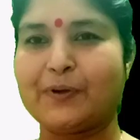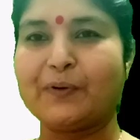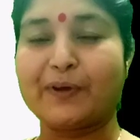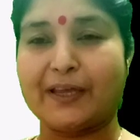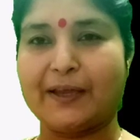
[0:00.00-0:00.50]

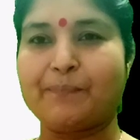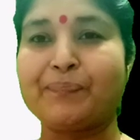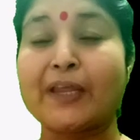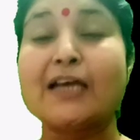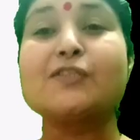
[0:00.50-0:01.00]
Okay.
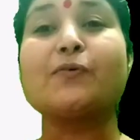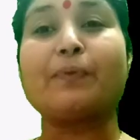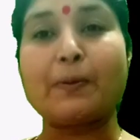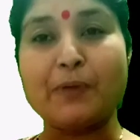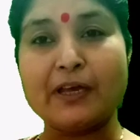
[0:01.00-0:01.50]
So
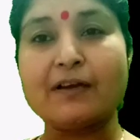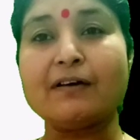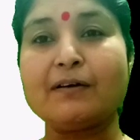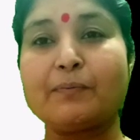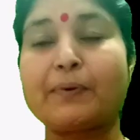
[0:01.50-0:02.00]
from
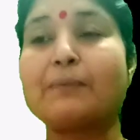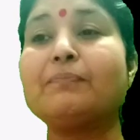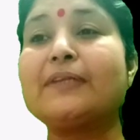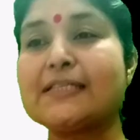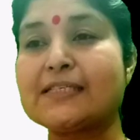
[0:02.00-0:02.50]
here,
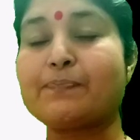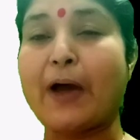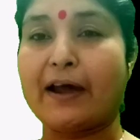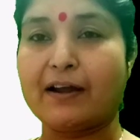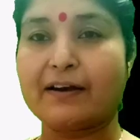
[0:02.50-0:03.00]
from this
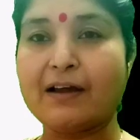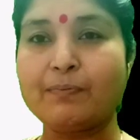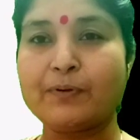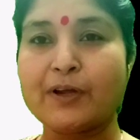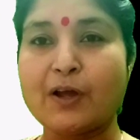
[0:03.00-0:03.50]
paragraph,
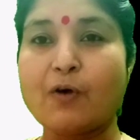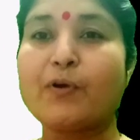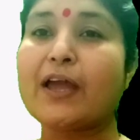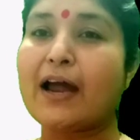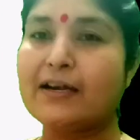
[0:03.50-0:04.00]

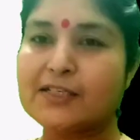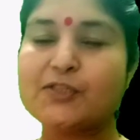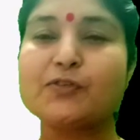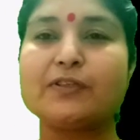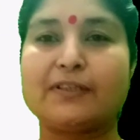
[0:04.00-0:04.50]
we
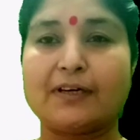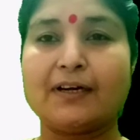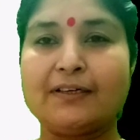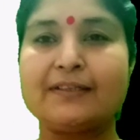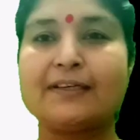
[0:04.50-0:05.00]
understood
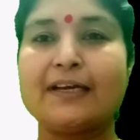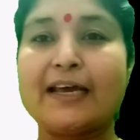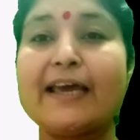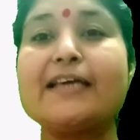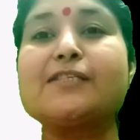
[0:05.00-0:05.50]
that
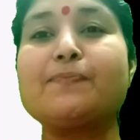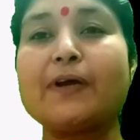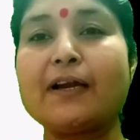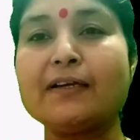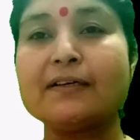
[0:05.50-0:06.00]

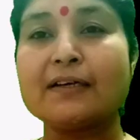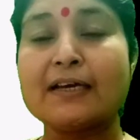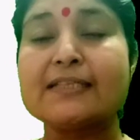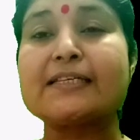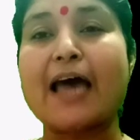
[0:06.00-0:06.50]

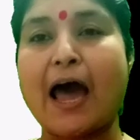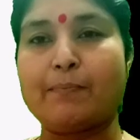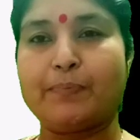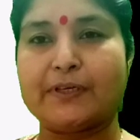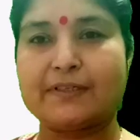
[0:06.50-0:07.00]
Iswaran's
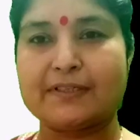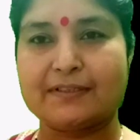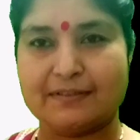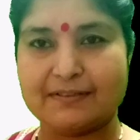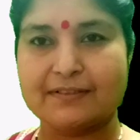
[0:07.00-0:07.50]
habit,
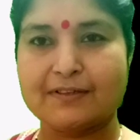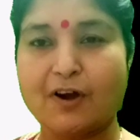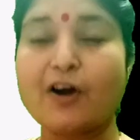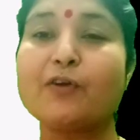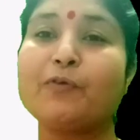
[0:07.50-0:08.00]

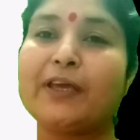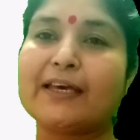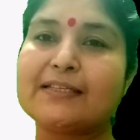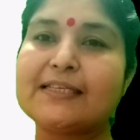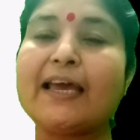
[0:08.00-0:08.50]
or we
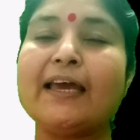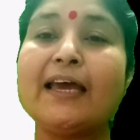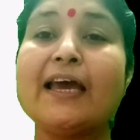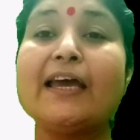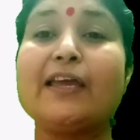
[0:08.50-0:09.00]
can
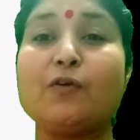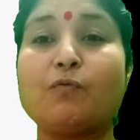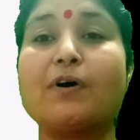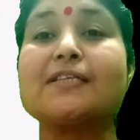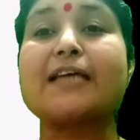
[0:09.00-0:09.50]
say he
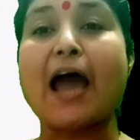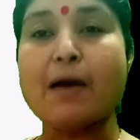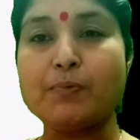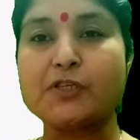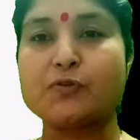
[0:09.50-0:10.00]
was
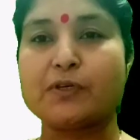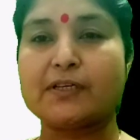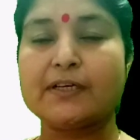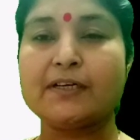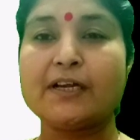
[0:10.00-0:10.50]

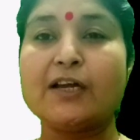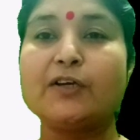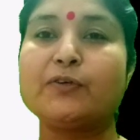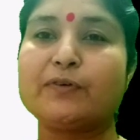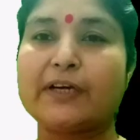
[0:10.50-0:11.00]

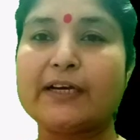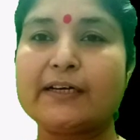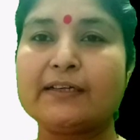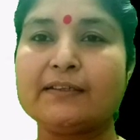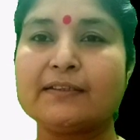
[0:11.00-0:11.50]
habituated to
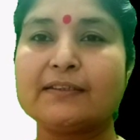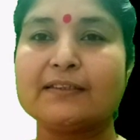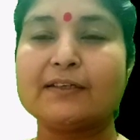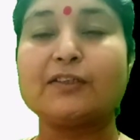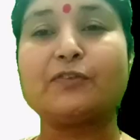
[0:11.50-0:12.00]

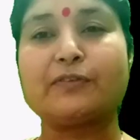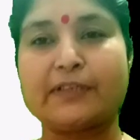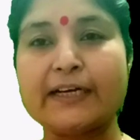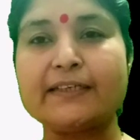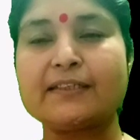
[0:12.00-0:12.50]

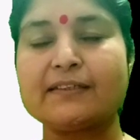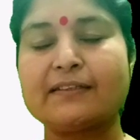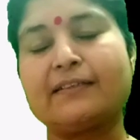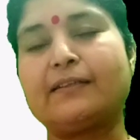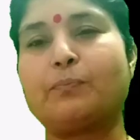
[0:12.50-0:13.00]
read
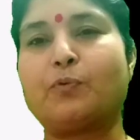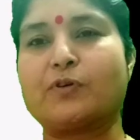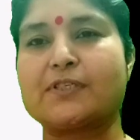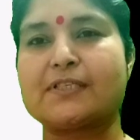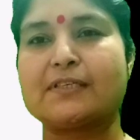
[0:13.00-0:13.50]
the
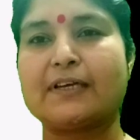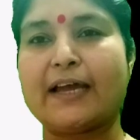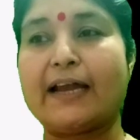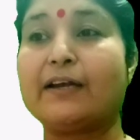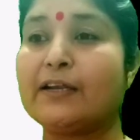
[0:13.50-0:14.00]
books.
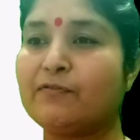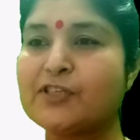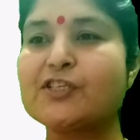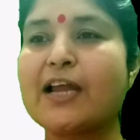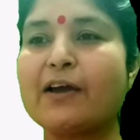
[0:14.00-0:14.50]
And in
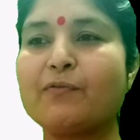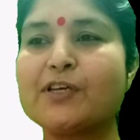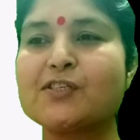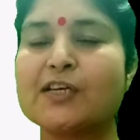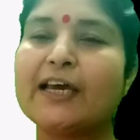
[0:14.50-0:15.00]
which
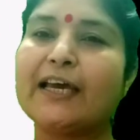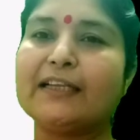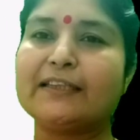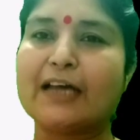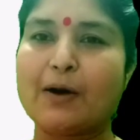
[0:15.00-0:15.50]
language?
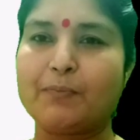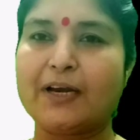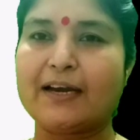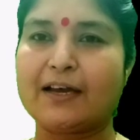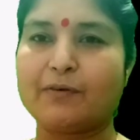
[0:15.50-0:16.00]
In
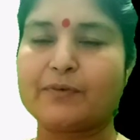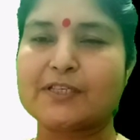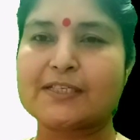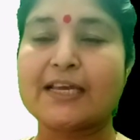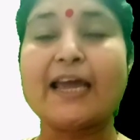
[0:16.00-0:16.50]
Tamil language.
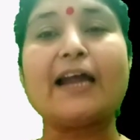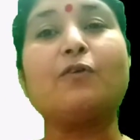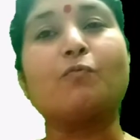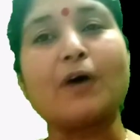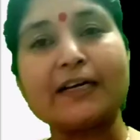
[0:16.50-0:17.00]

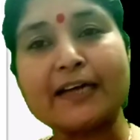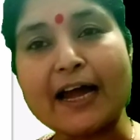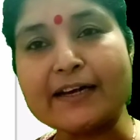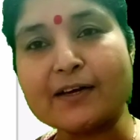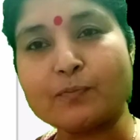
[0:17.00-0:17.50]
And what
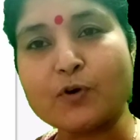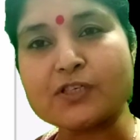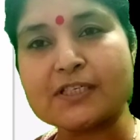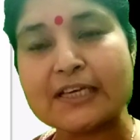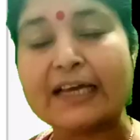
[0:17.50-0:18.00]
kind of
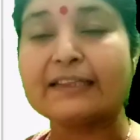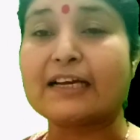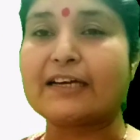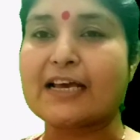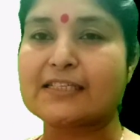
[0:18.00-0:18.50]
books? The
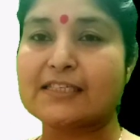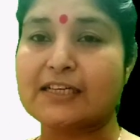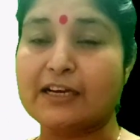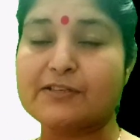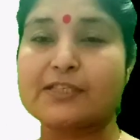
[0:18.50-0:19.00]

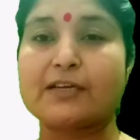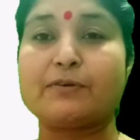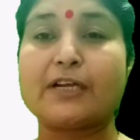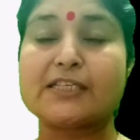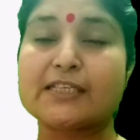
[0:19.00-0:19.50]

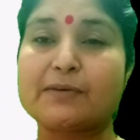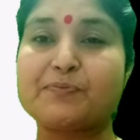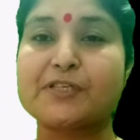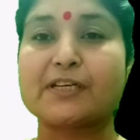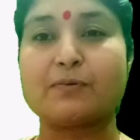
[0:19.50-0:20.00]

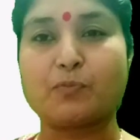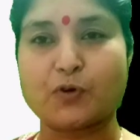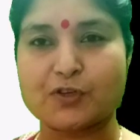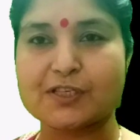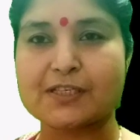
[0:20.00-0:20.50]
description
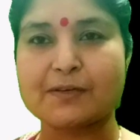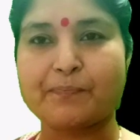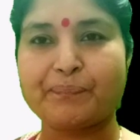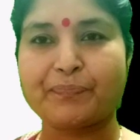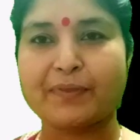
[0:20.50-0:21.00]
books.
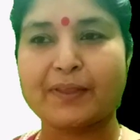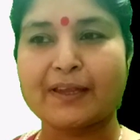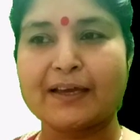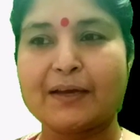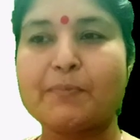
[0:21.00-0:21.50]

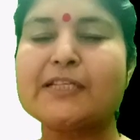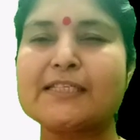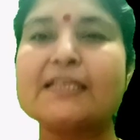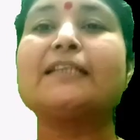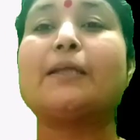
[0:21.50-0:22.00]

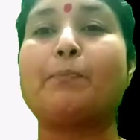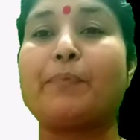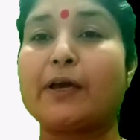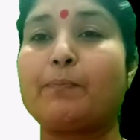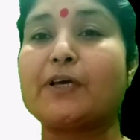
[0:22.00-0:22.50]
Means the
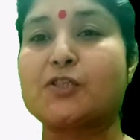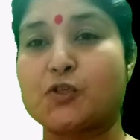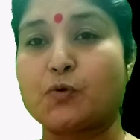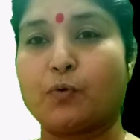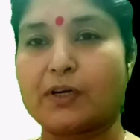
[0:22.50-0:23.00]
big
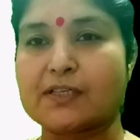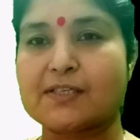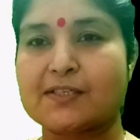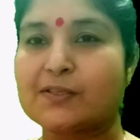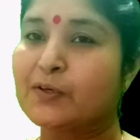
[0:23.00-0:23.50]

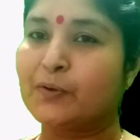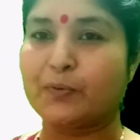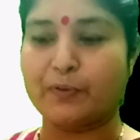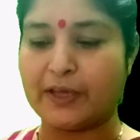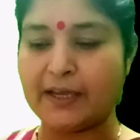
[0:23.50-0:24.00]
stories.
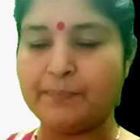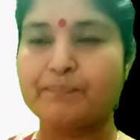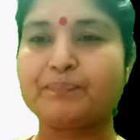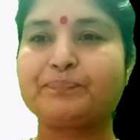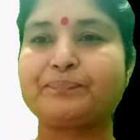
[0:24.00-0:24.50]
Okay?